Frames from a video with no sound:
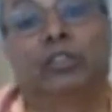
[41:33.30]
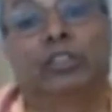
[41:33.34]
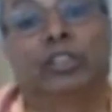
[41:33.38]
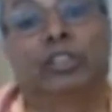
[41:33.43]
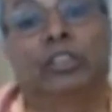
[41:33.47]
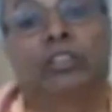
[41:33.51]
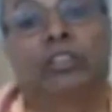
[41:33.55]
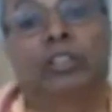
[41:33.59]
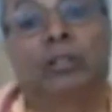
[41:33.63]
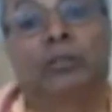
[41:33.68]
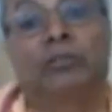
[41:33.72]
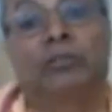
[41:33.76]

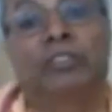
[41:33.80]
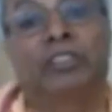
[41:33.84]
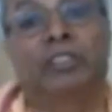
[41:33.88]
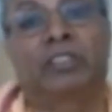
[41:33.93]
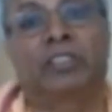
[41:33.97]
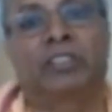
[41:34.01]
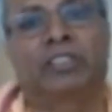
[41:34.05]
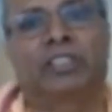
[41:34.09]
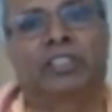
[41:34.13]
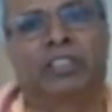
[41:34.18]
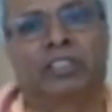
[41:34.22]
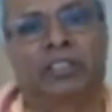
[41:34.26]
Chitta
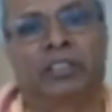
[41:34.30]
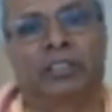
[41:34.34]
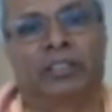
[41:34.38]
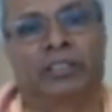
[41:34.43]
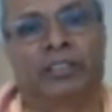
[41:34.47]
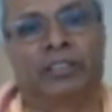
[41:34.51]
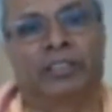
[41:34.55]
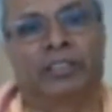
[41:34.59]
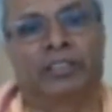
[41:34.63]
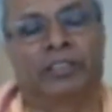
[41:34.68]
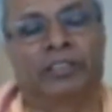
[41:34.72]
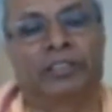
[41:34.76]
vritti,
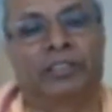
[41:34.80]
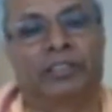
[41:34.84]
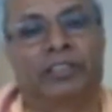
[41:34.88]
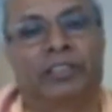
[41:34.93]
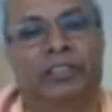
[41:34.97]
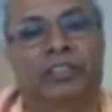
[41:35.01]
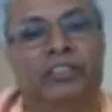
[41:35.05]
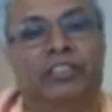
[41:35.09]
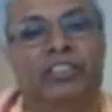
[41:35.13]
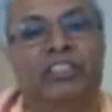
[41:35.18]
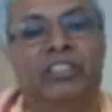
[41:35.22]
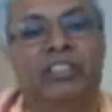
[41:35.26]

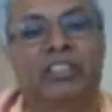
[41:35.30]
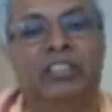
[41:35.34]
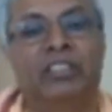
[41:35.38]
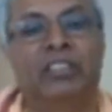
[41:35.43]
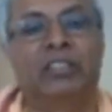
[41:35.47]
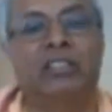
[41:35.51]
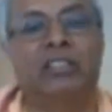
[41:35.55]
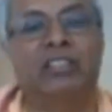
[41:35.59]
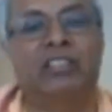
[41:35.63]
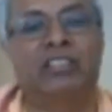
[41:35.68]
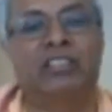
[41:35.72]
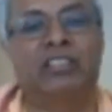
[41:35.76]

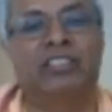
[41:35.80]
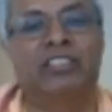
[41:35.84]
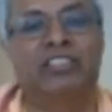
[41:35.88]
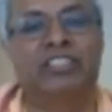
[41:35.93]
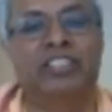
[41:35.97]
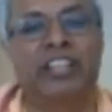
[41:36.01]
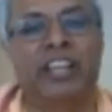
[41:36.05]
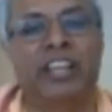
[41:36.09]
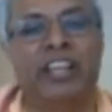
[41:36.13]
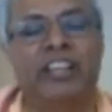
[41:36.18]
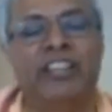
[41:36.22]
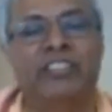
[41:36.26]
the
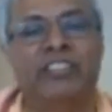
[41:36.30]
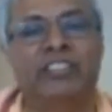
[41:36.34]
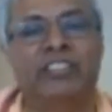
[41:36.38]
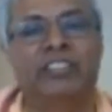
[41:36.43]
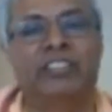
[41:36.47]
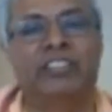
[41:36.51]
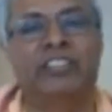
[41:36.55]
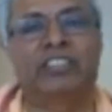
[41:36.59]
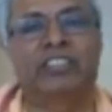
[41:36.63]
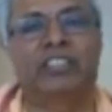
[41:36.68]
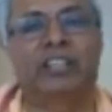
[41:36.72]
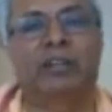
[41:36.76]

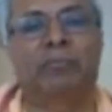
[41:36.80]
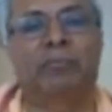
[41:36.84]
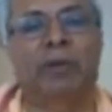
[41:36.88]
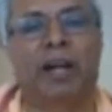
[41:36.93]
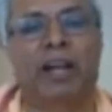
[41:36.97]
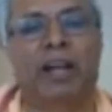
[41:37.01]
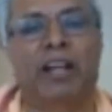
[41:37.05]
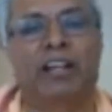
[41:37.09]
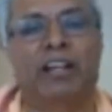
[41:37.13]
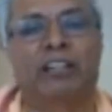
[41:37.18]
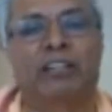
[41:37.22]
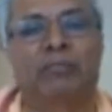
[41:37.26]
changes in the
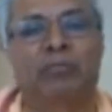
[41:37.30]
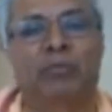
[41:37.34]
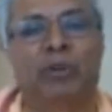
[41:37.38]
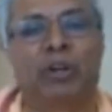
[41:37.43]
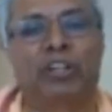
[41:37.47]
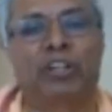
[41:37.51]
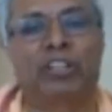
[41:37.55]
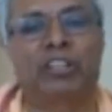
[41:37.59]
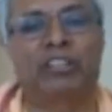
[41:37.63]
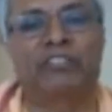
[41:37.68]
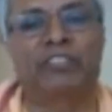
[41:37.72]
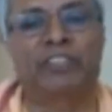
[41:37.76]
mind,
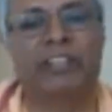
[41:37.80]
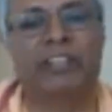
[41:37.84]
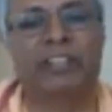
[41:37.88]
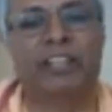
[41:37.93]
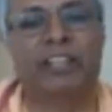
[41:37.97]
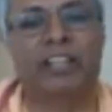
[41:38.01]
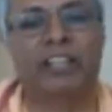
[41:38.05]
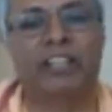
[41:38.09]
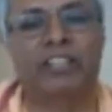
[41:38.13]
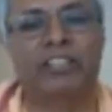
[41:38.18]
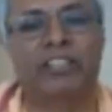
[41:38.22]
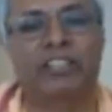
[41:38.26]

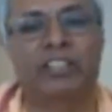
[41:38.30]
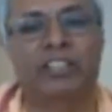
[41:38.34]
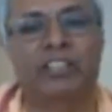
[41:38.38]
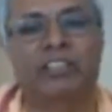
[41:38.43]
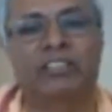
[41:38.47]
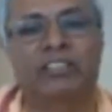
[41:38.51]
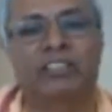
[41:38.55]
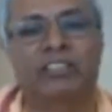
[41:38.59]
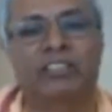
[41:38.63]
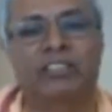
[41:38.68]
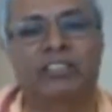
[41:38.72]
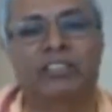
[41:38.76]

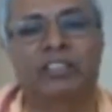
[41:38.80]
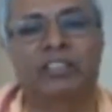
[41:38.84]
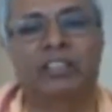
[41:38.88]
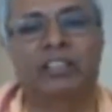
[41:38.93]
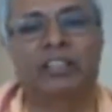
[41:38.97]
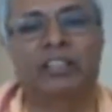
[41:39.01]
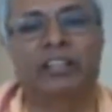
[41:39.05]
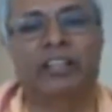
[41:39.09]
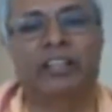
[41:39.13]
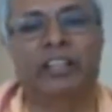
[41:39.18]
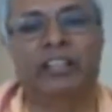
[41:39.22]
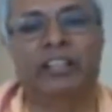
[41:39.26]
modifications
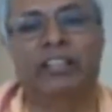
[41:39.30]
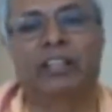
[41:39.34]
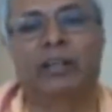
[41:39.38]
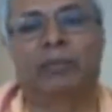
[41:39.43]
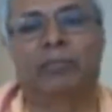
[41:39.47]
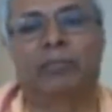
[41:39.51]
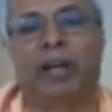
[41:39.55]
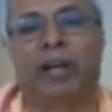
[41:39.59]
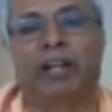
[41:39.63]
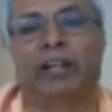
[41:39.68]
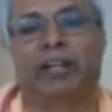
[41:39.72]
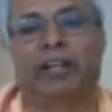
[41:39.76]
in the
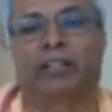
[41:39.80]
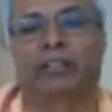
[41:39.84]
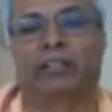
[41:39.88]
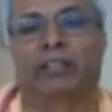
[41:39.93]
mind.